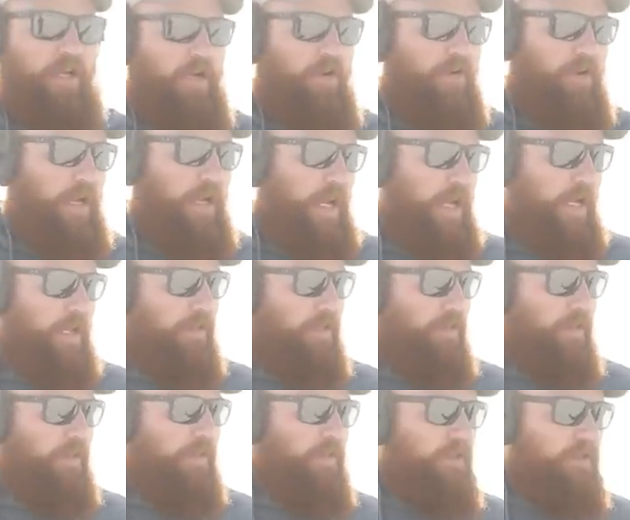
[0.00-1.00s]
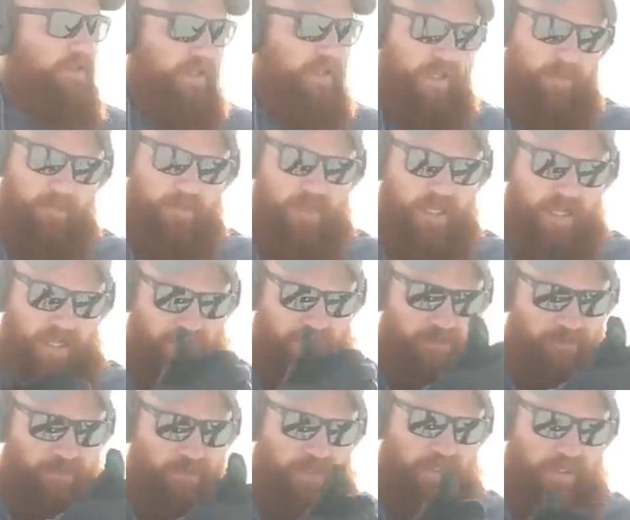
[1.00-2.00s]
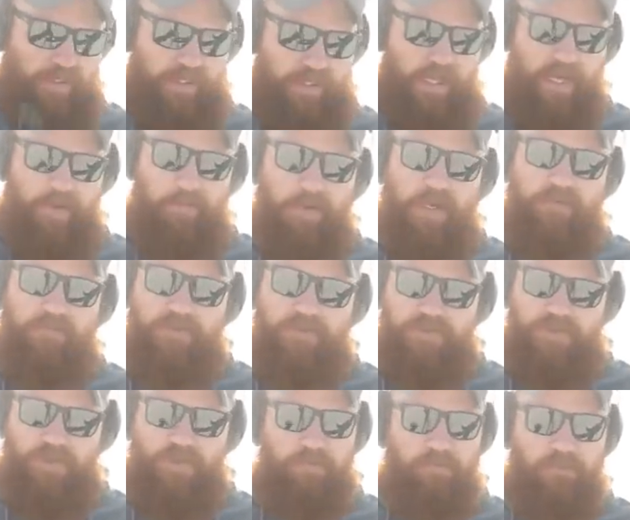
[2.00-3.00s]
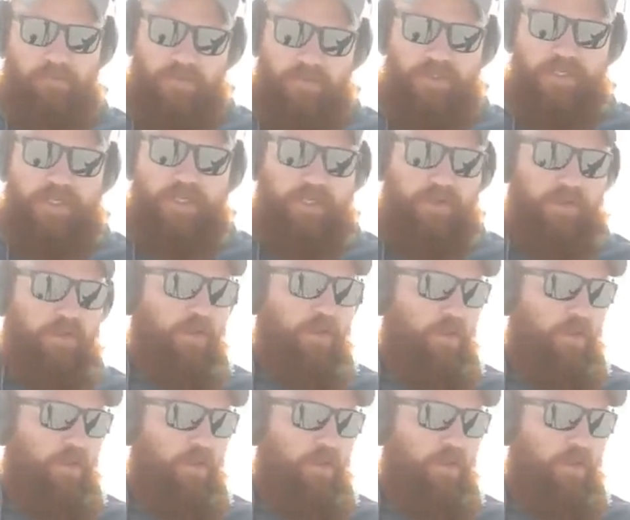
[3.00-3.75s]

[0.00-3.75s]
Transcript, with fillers: an AR 9, SIG MPX, something like that, but obviously you get